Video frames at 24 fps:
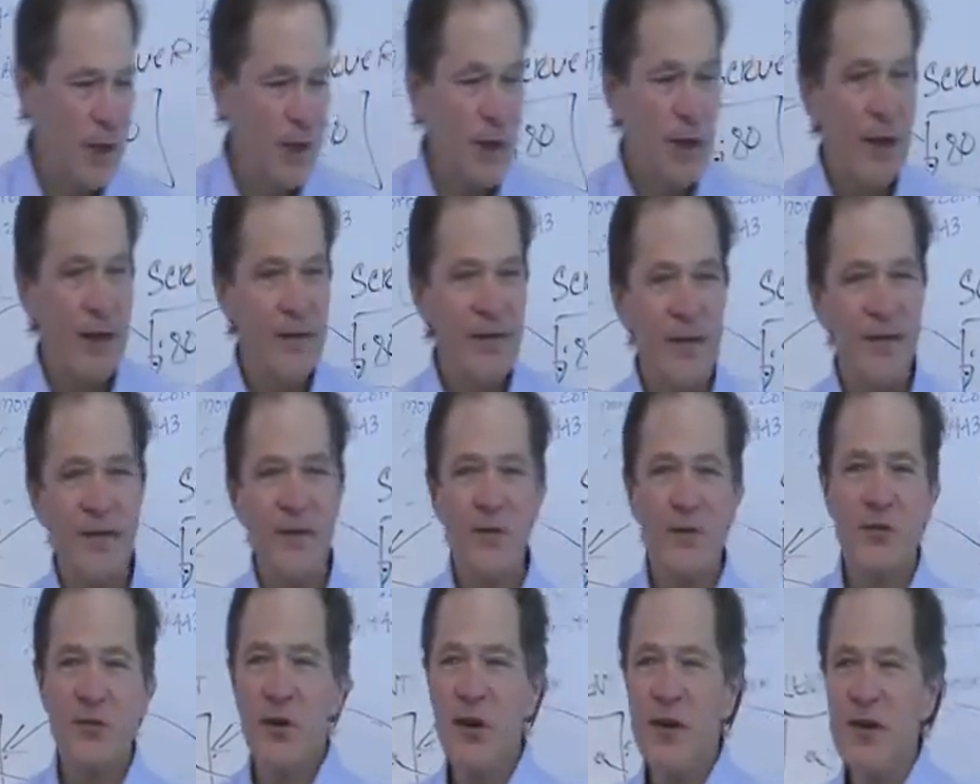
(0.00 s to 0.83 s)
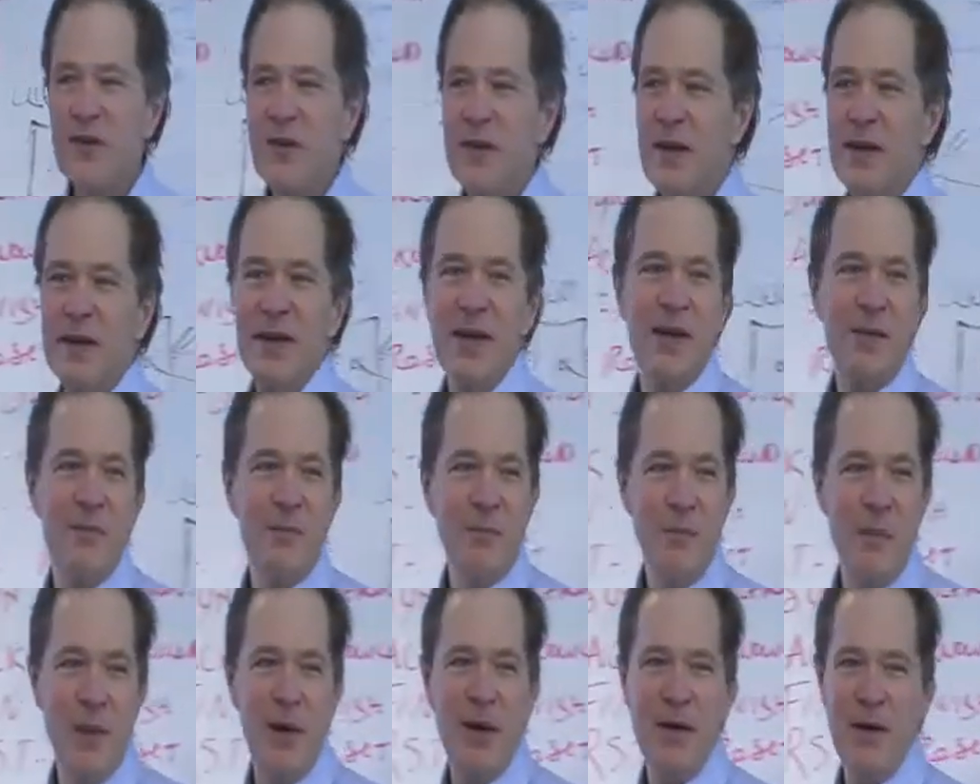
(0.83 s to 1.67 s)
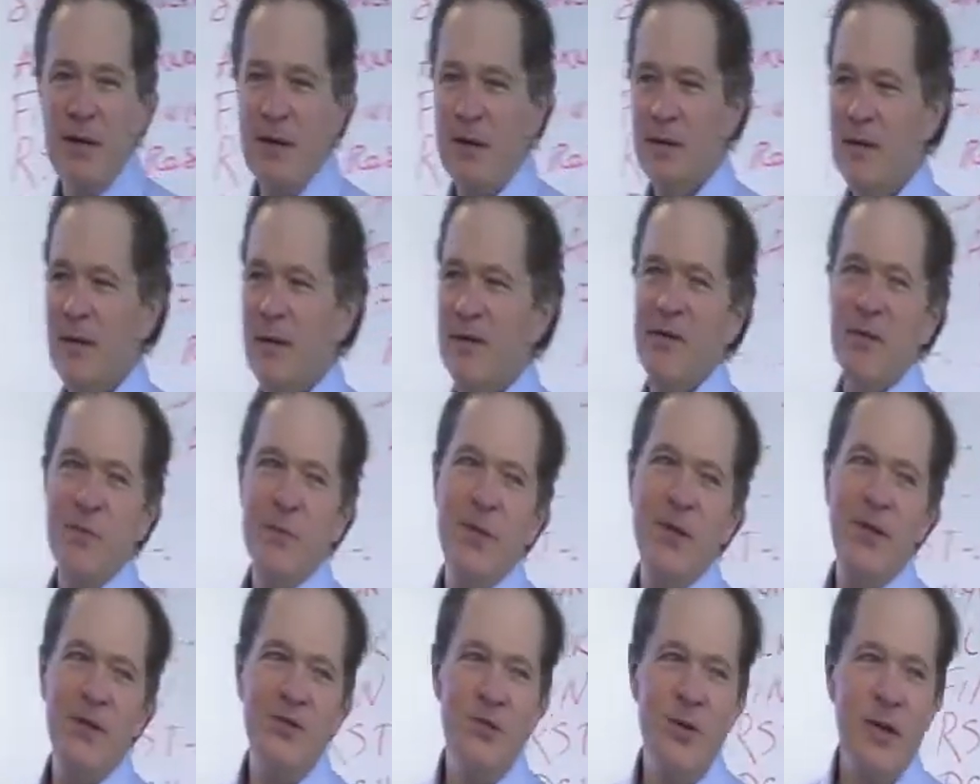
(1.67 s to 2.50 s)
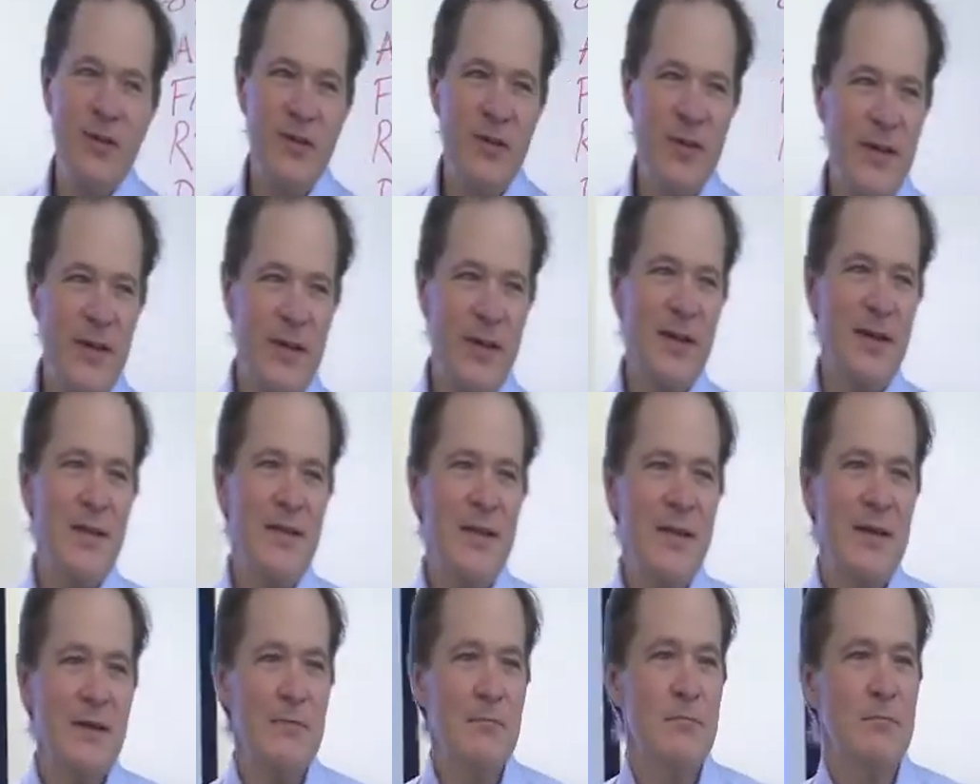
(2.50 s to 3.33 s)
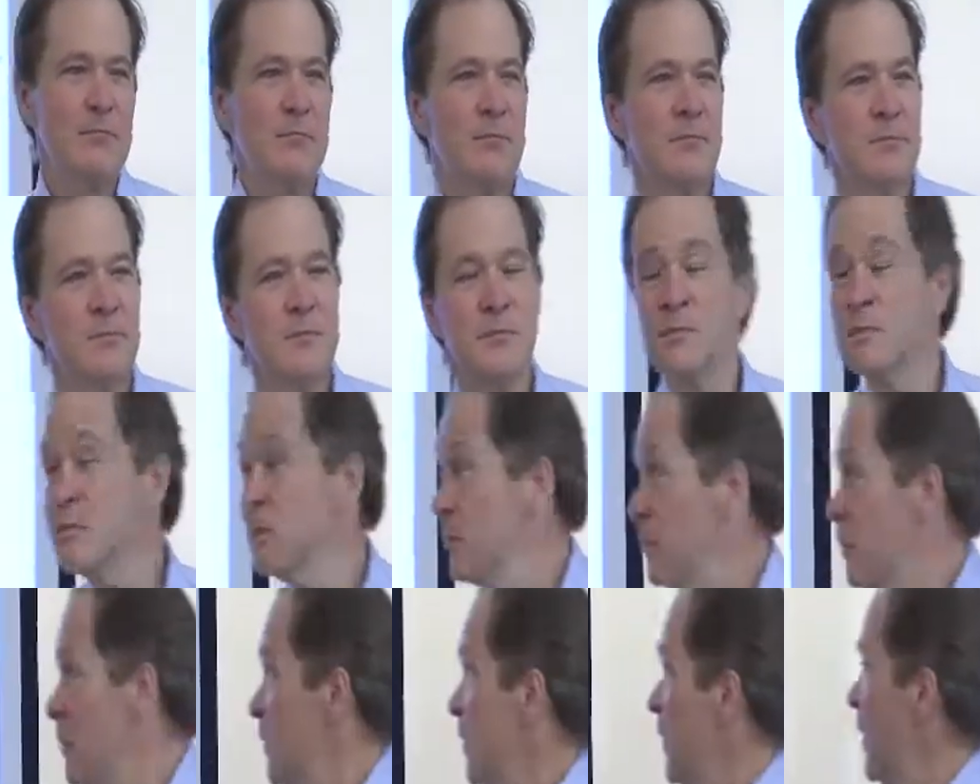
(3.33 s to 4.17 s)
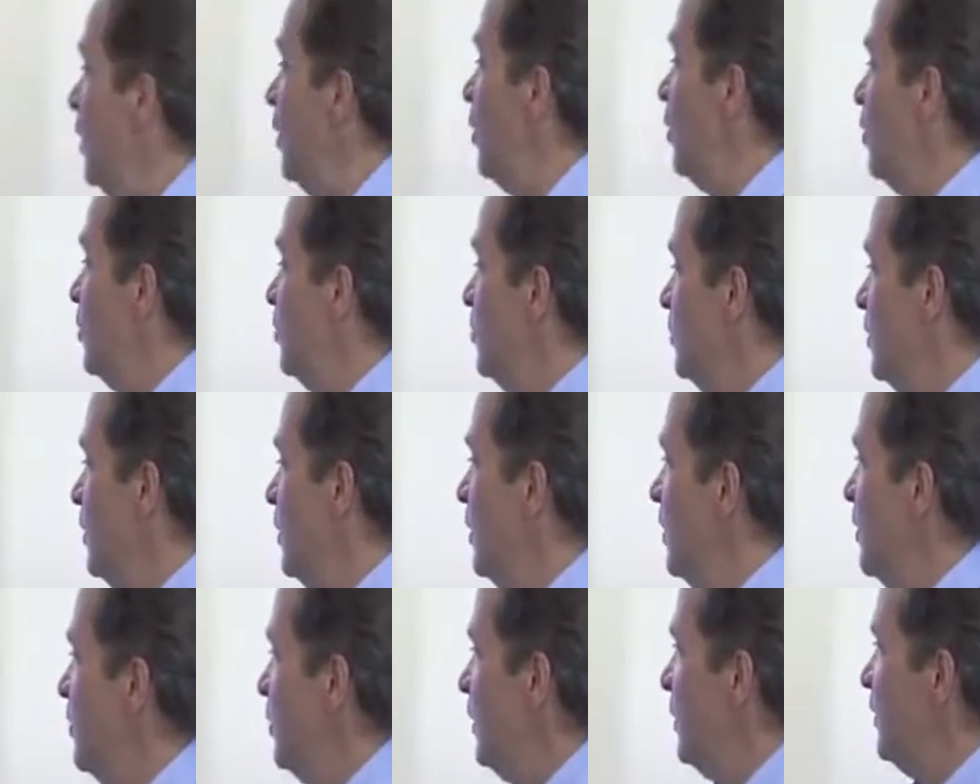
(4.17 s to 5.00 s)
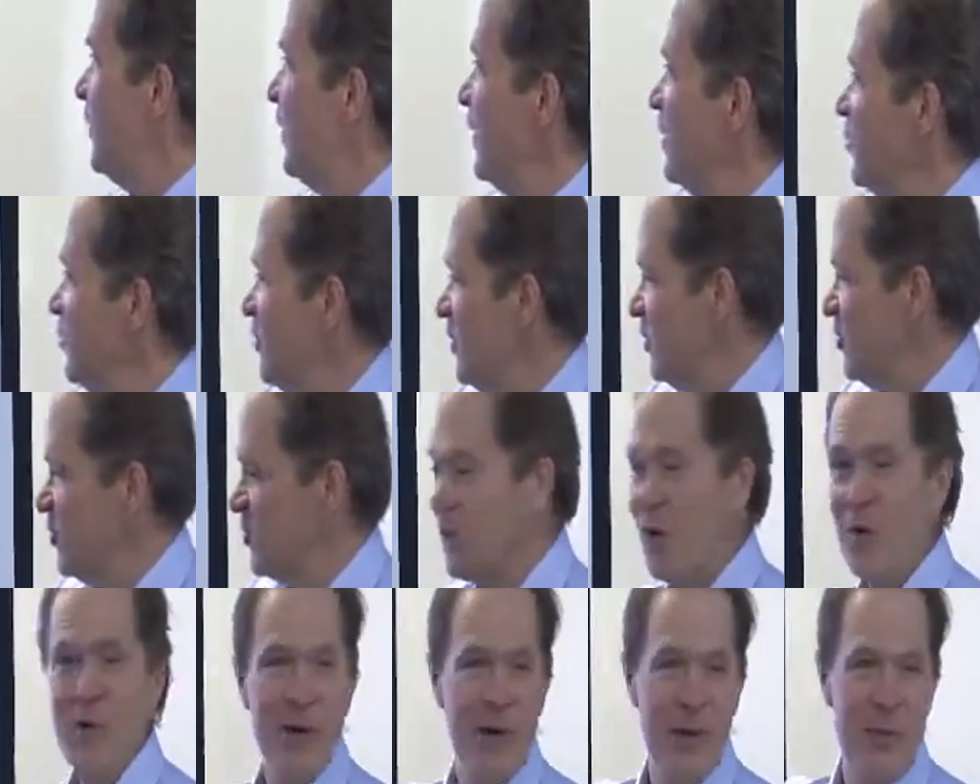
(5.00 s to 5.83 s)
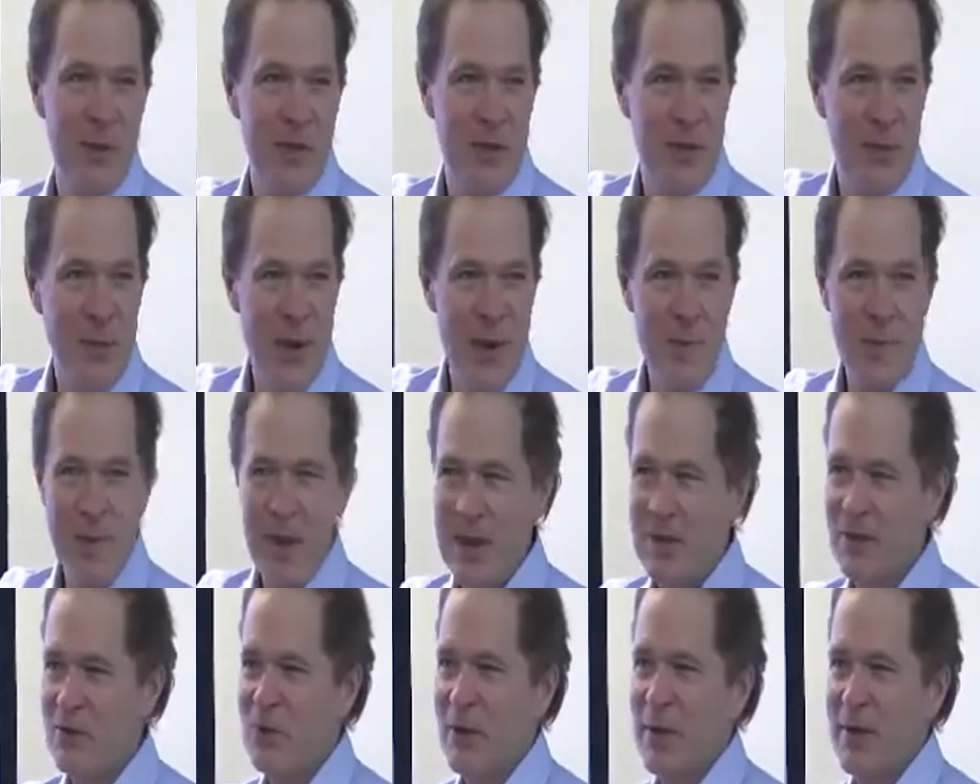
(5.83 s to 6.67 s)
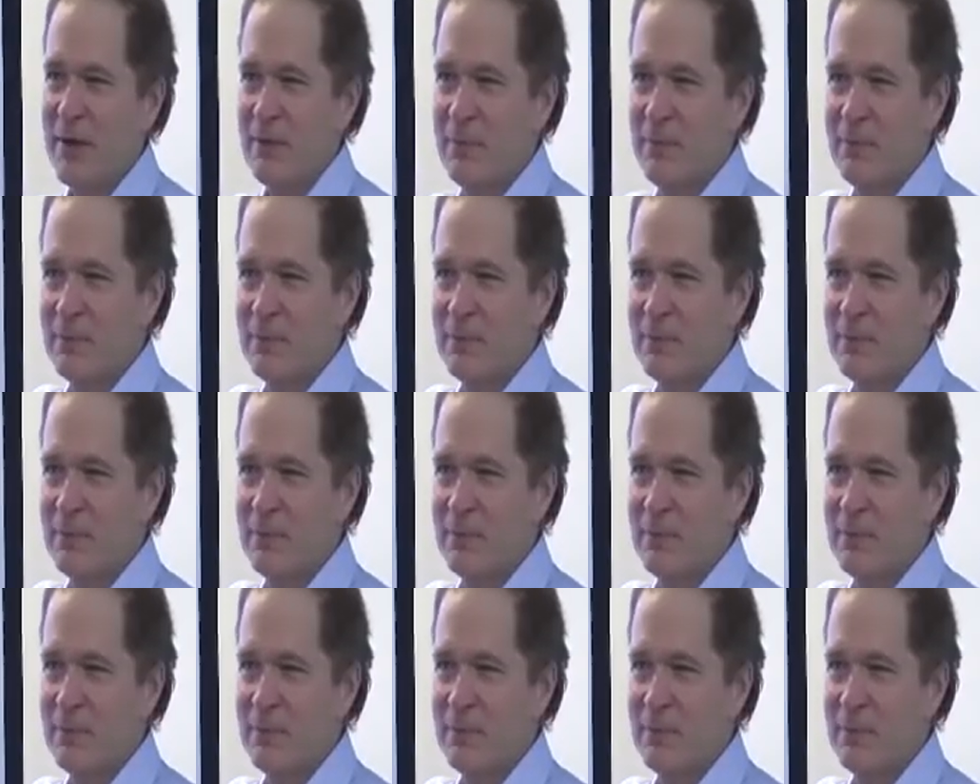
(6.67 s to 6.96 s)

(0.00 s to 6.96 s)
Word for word: It says it's translating it, but is it really translating anything? No, but it's actually showing me the web page, right?